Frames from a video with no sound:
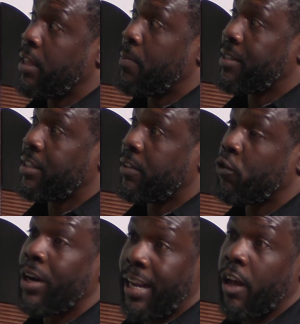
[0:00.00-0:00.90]
the business of
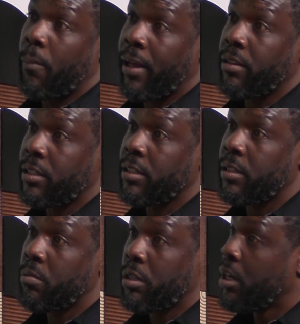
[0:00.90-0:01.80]
trying to help health
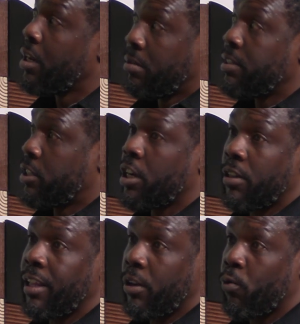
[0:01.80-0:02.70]
systems, this is a good
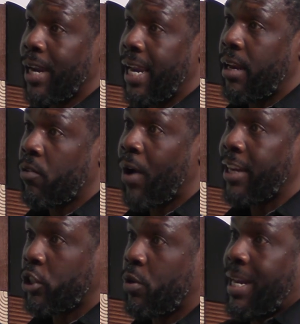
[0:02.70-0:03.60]
thing to read, right?
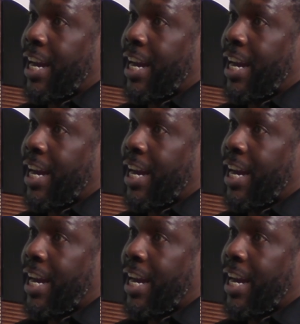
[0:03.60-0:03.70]
So you can